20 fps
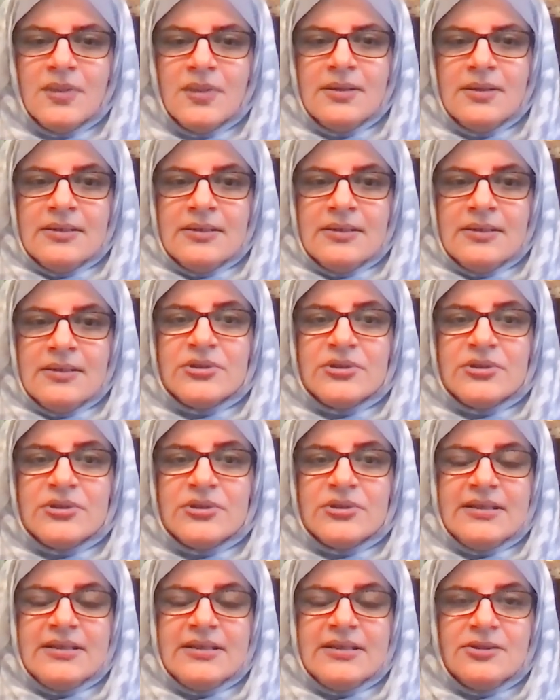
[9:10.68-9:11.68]

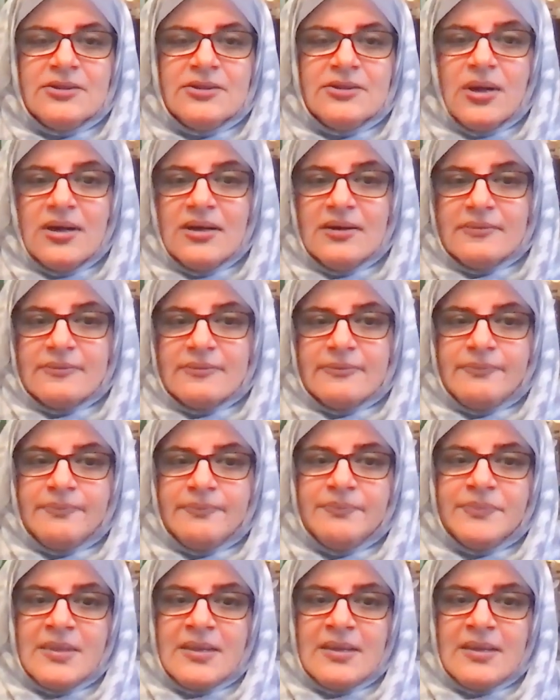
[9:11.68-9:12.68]
Fourthly, dua.
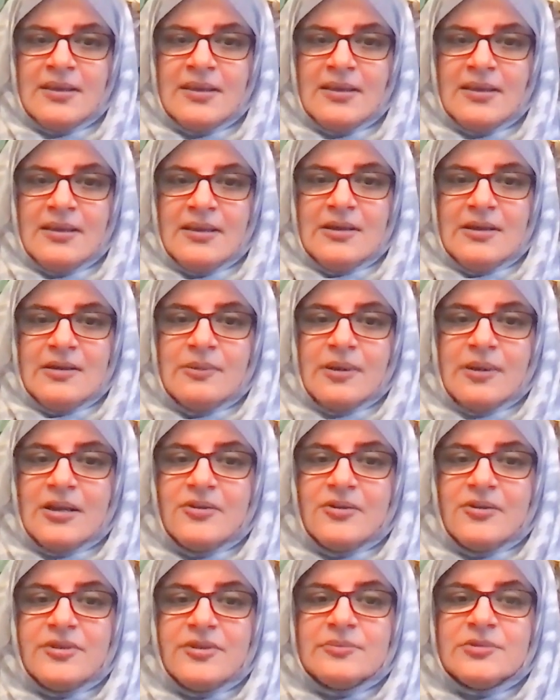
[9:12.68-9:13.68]
One of
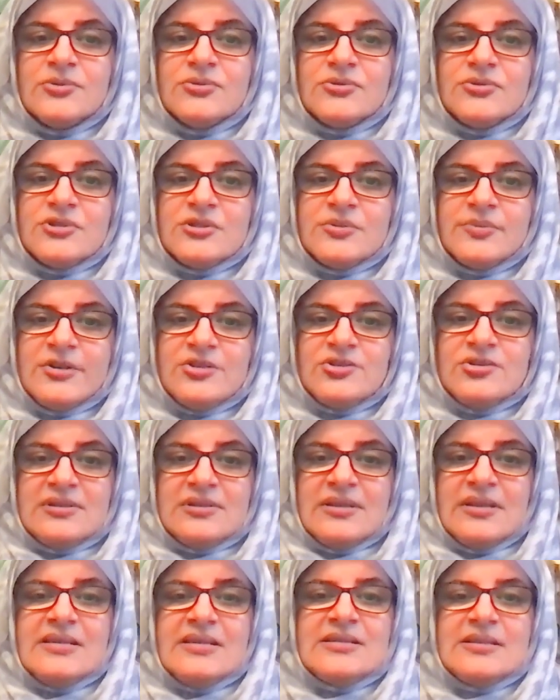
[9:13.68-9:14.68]
the most special
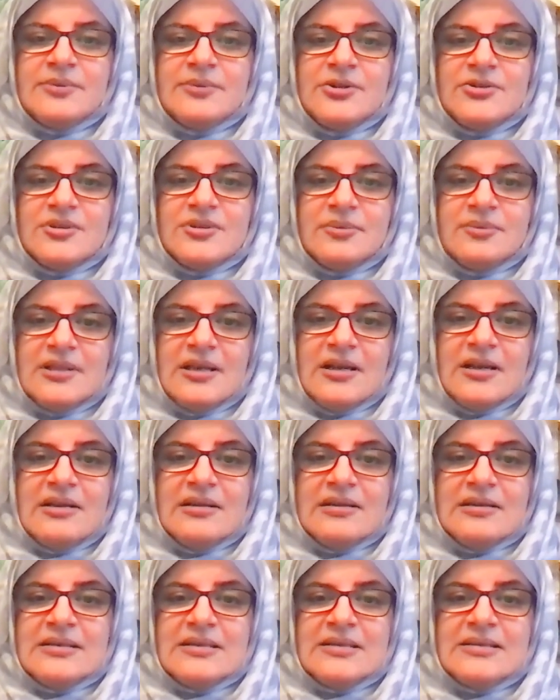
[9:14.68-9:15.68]
things about
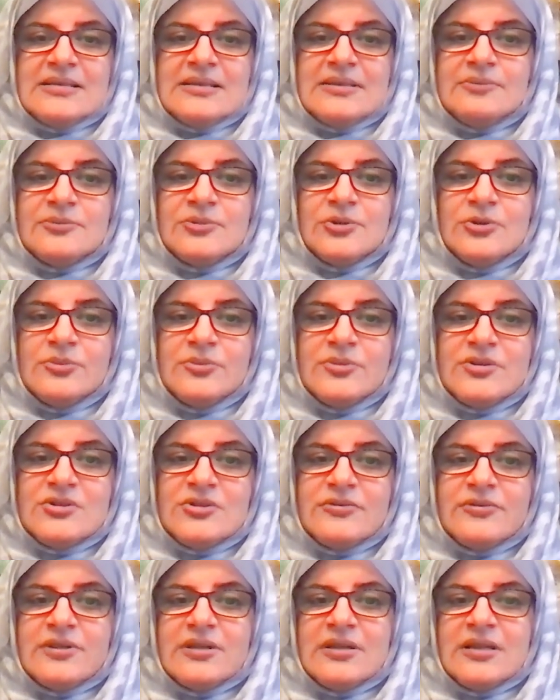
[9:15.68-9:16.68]
Ramadan is the moments
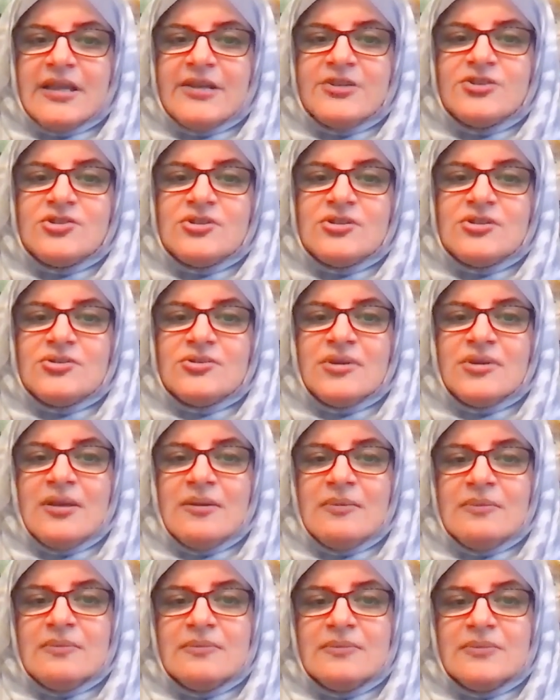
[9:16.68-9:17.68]
of connection to
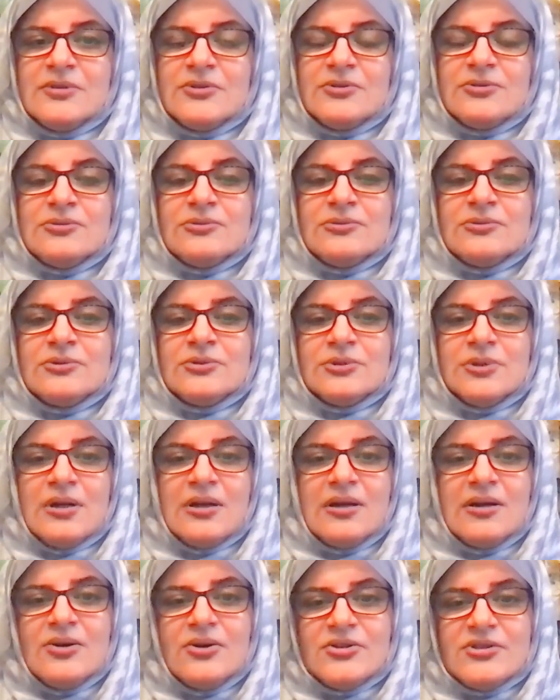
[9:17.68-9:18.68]
Him through
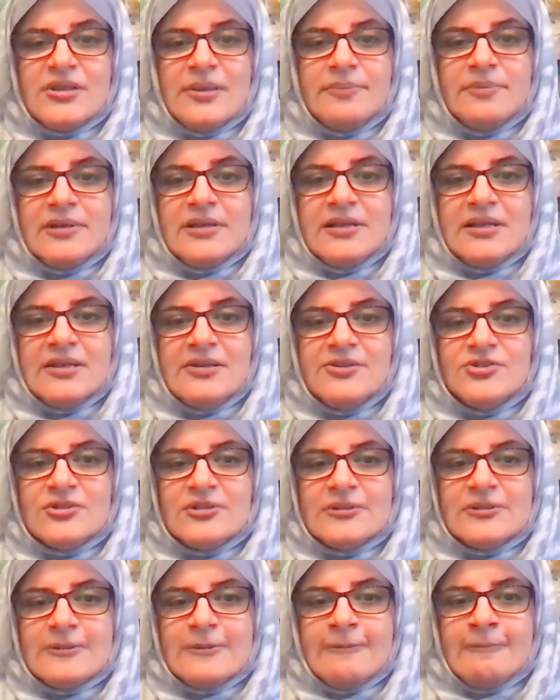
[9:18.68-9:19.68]
dua or
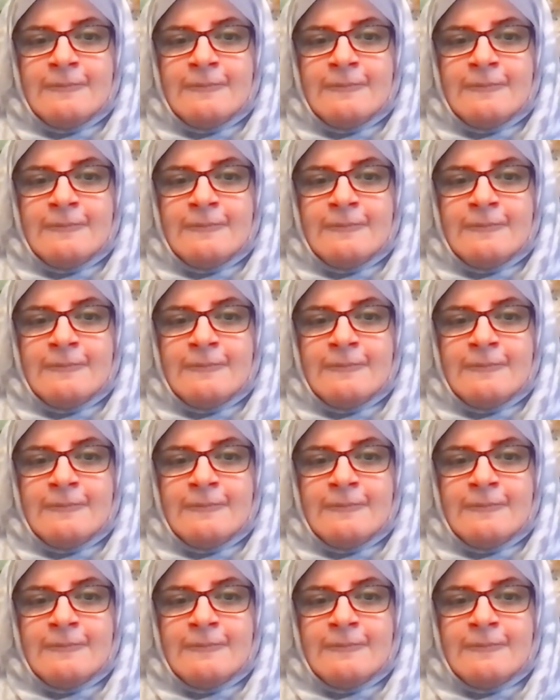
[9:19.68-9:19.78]
supplication.